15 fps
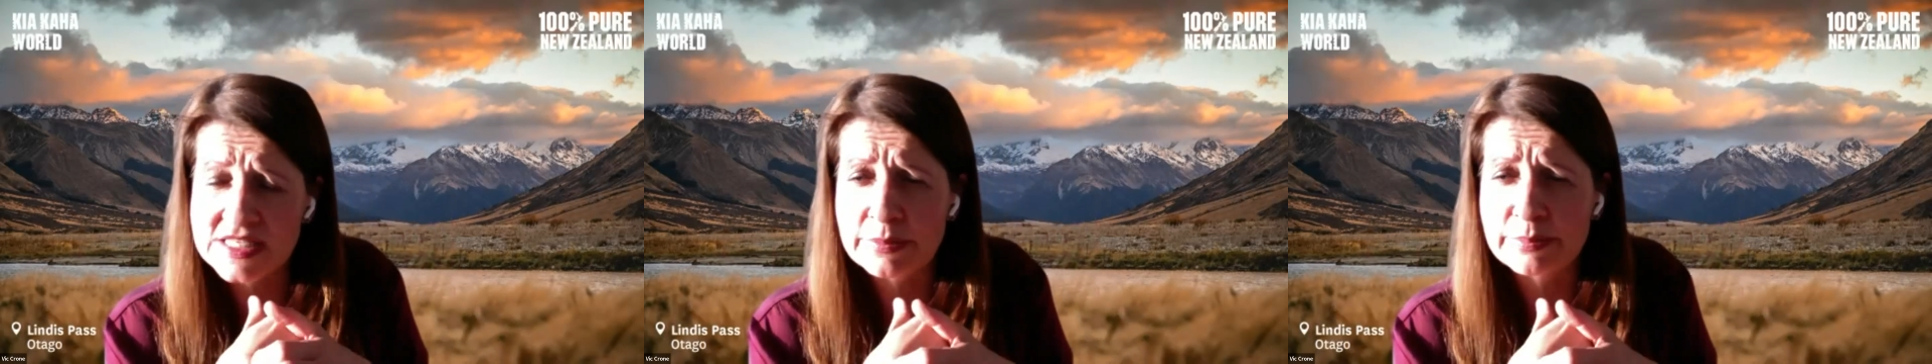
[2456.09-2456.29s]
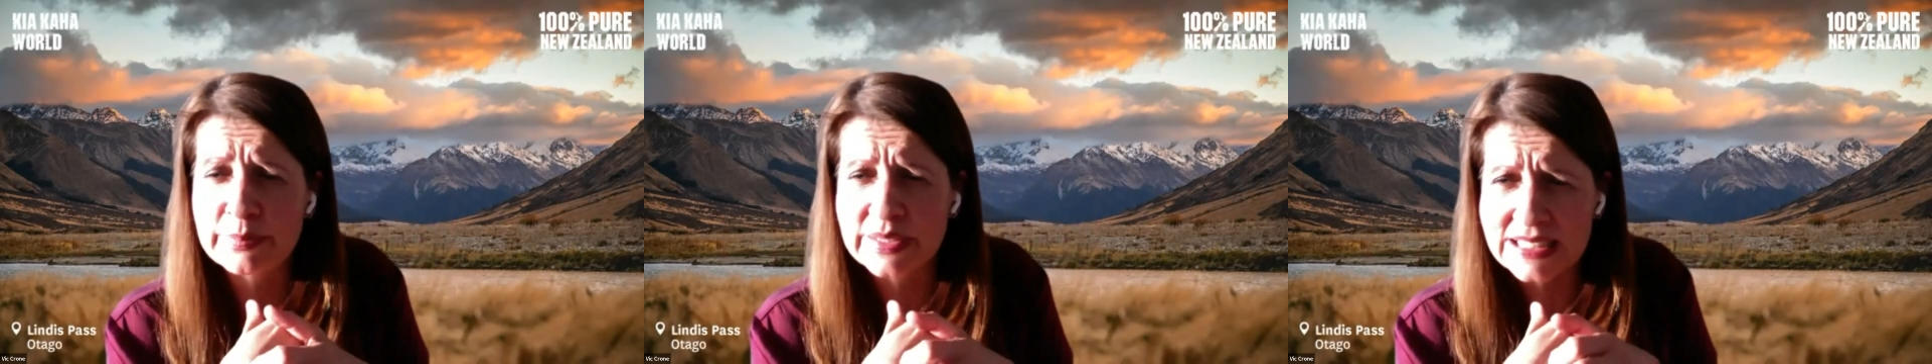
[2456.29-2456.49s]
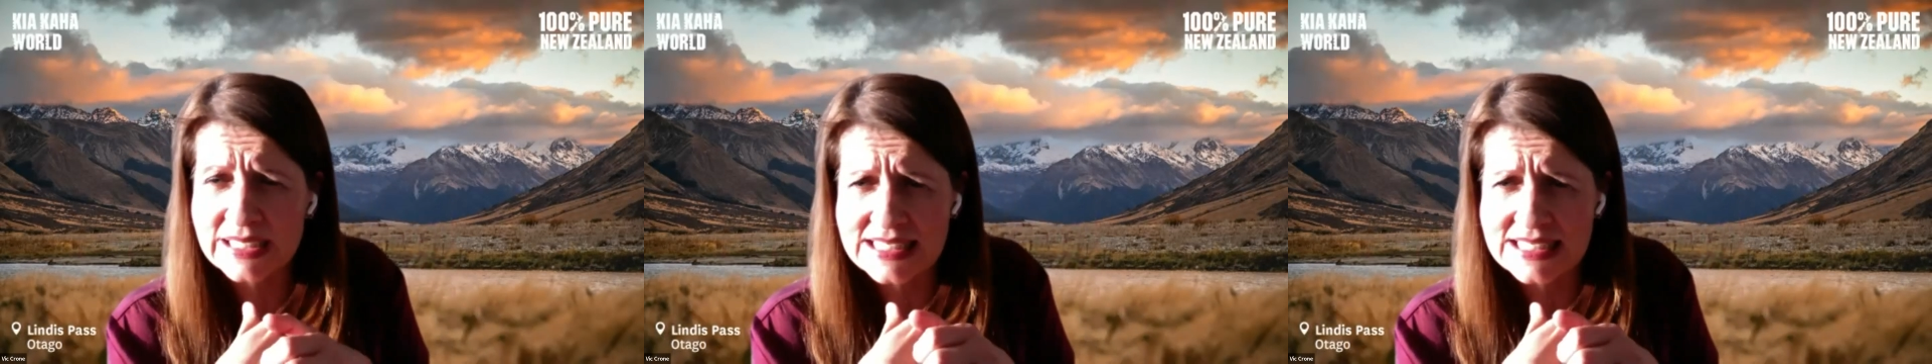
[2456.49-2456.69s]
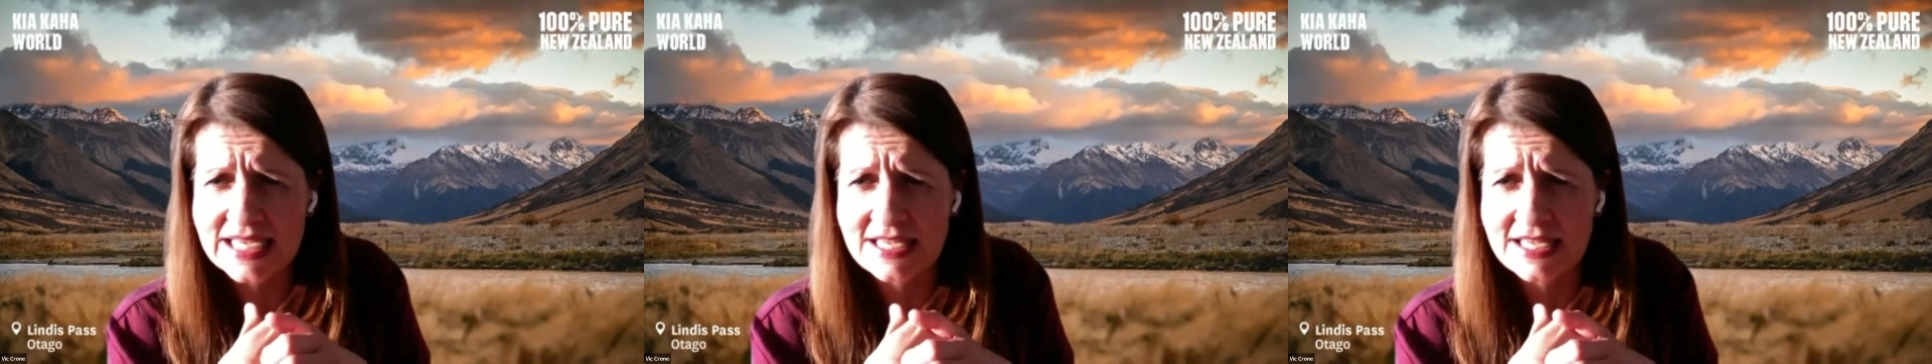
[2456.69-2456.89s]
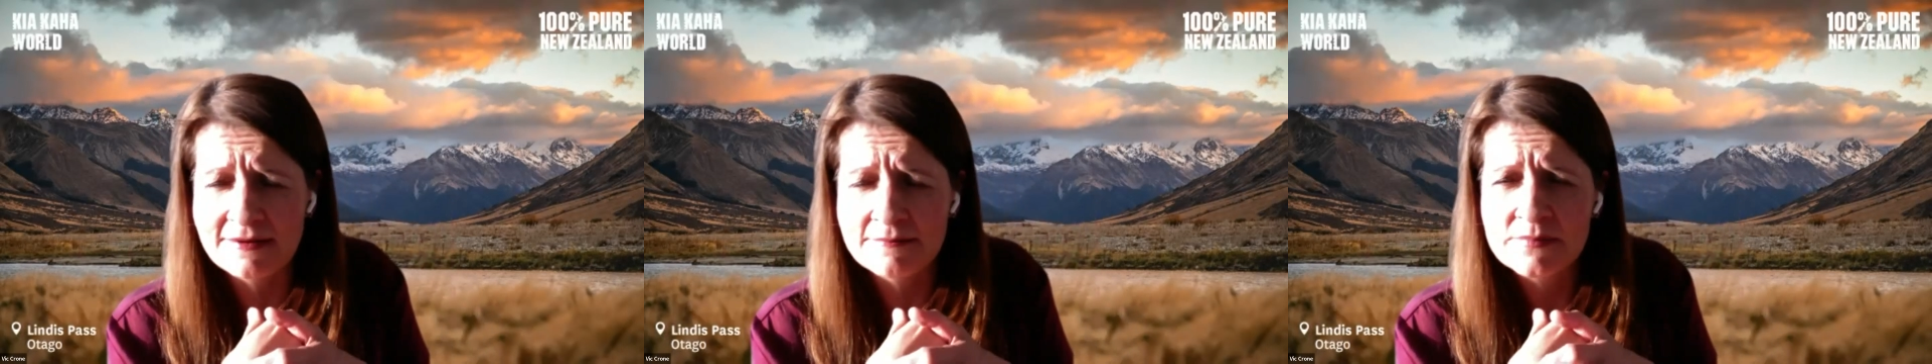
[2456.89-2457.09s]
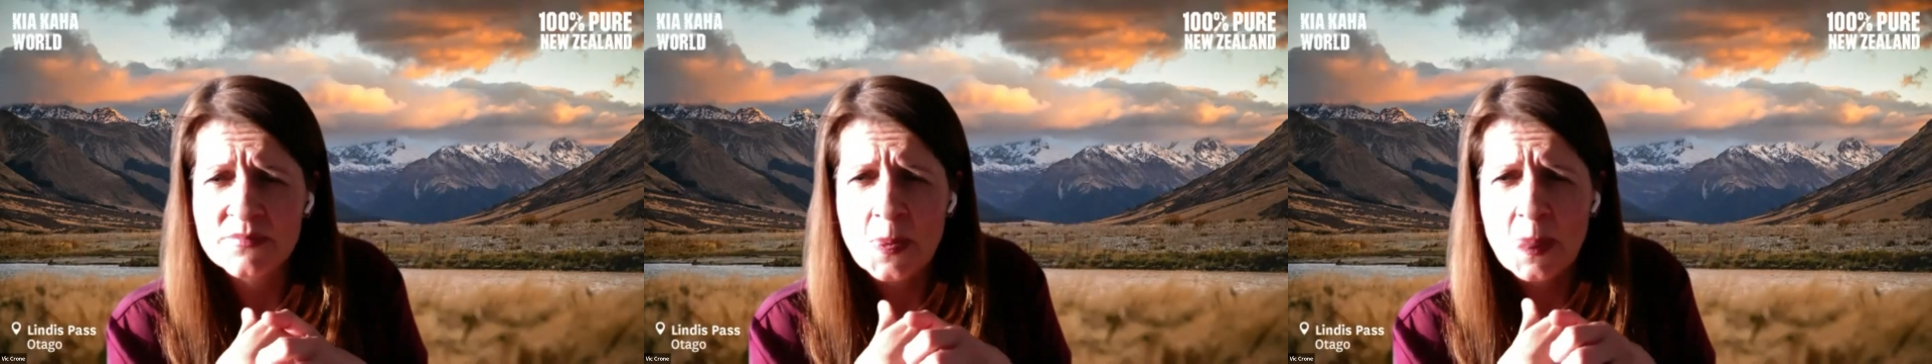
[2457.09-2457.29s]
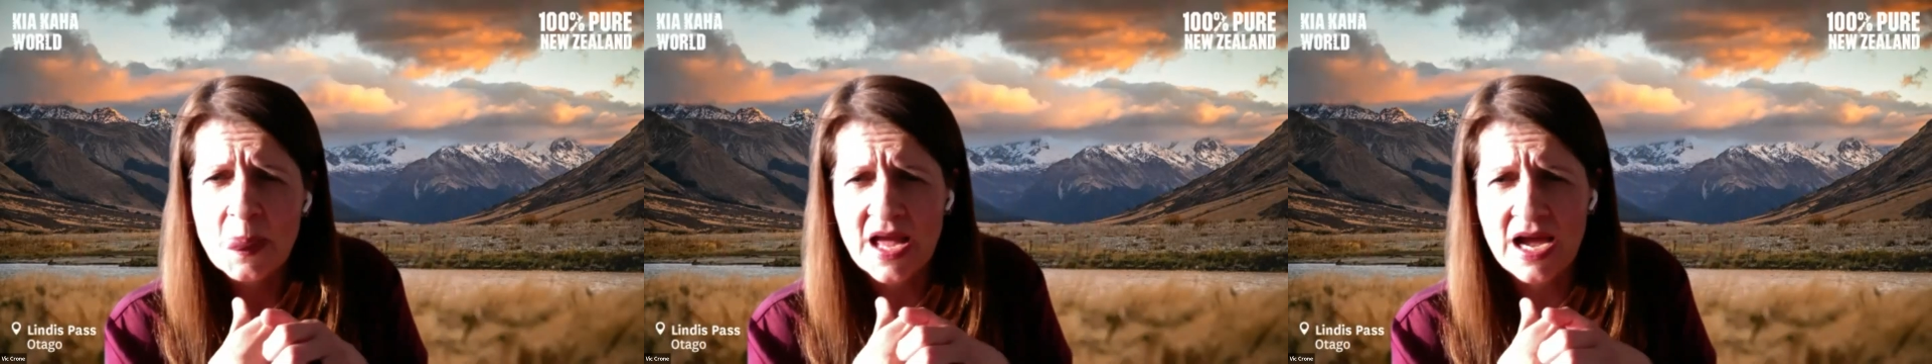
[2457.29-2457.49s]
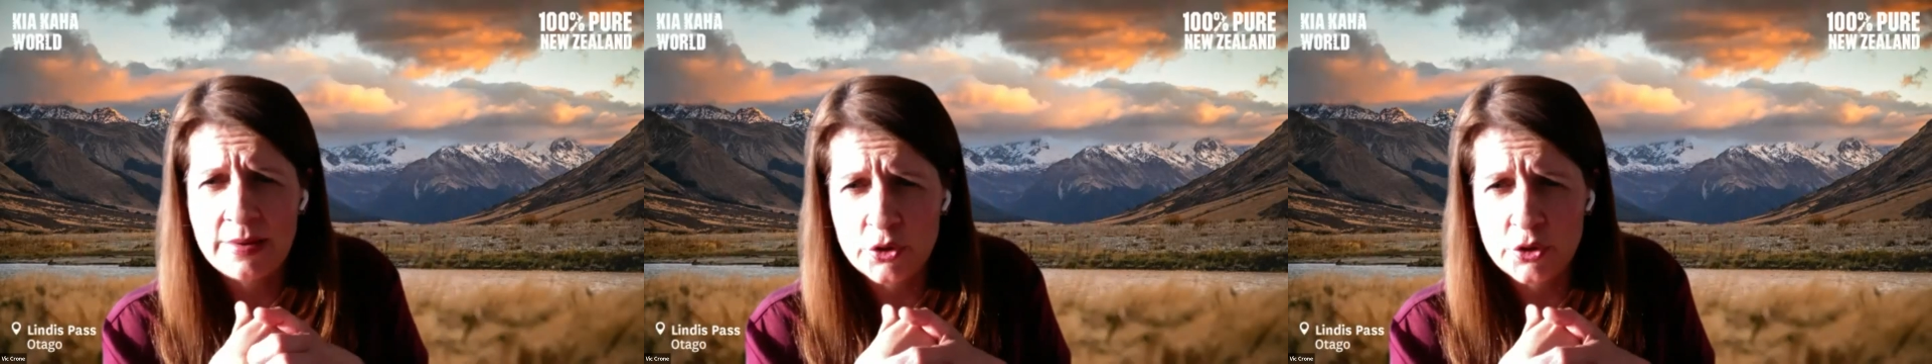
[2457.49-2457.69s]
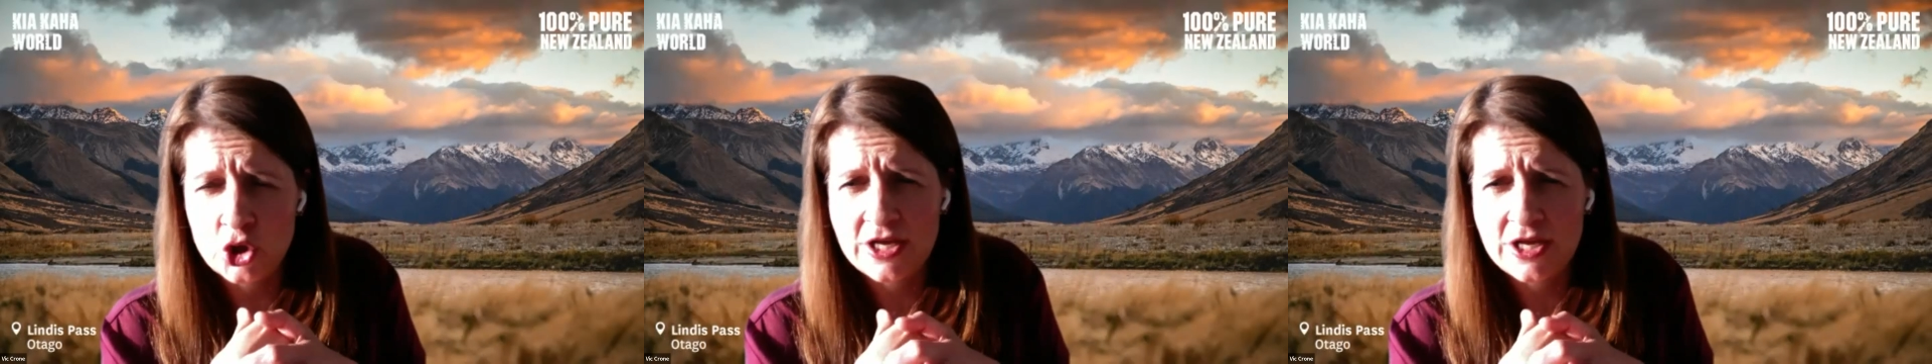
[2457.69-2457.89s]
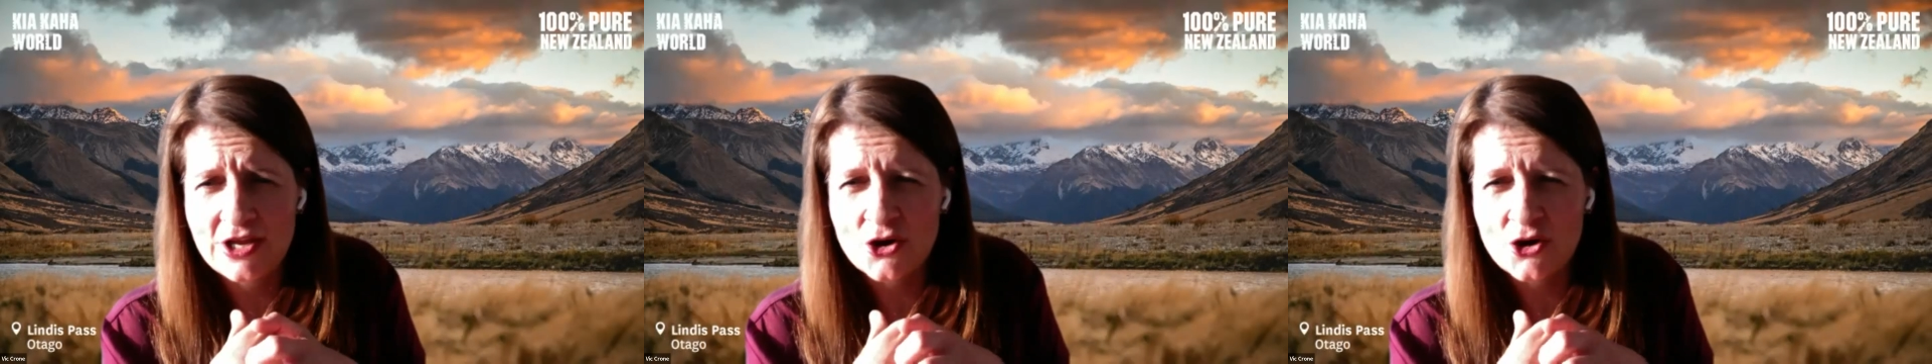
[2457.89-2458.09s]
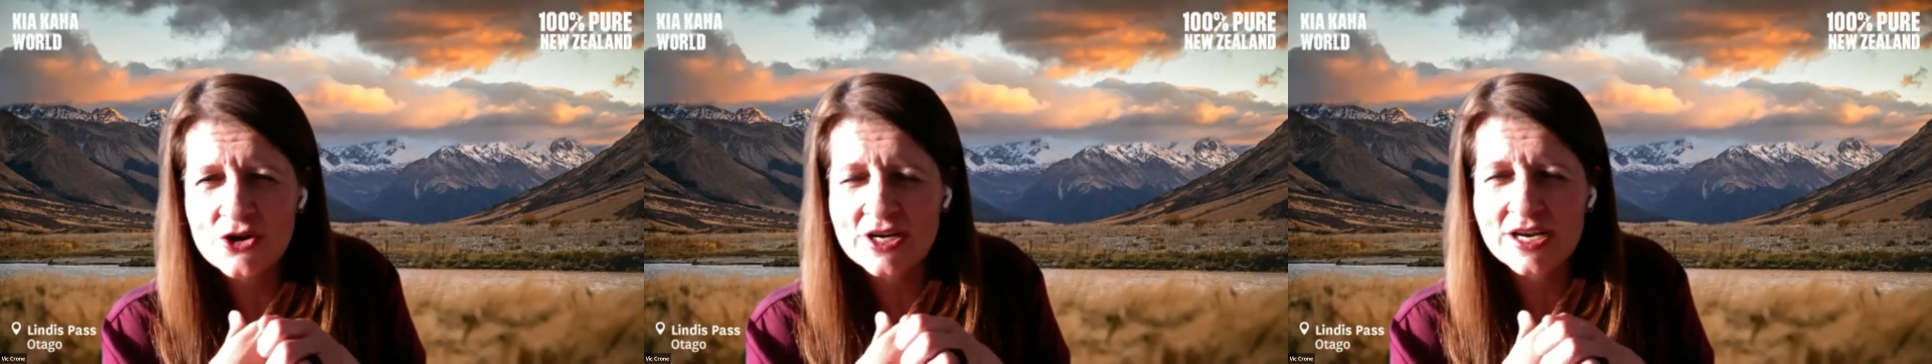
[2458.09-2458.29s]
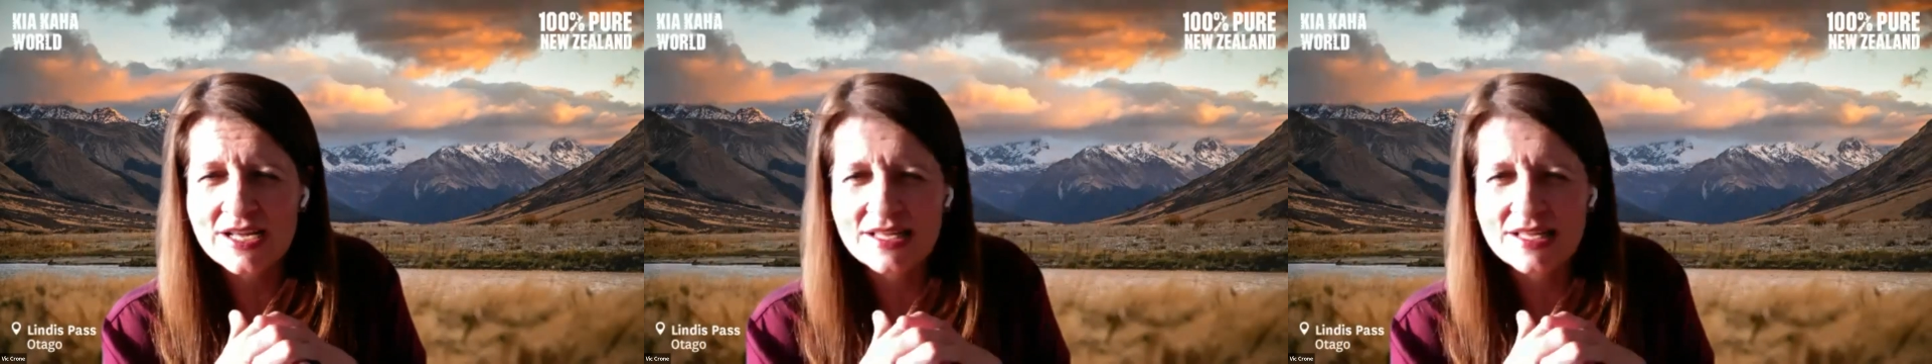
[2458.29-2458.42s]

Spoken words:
visibility early on.